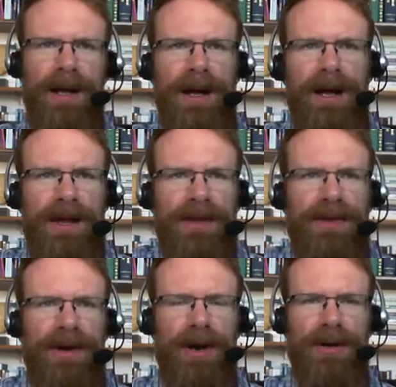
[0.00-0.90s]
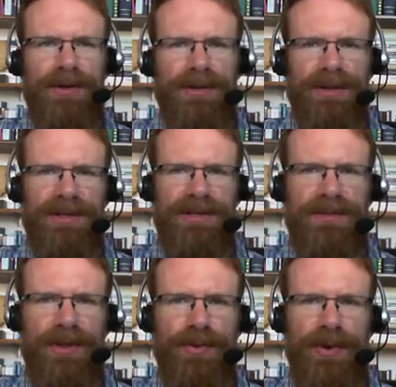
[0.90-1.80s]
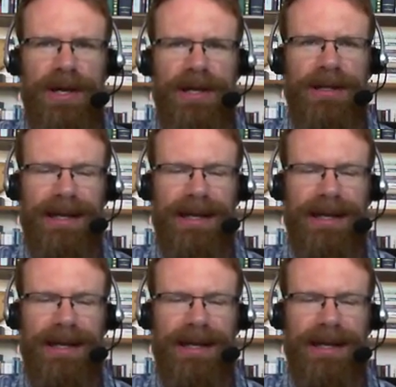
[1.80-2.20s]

Uh, there are three,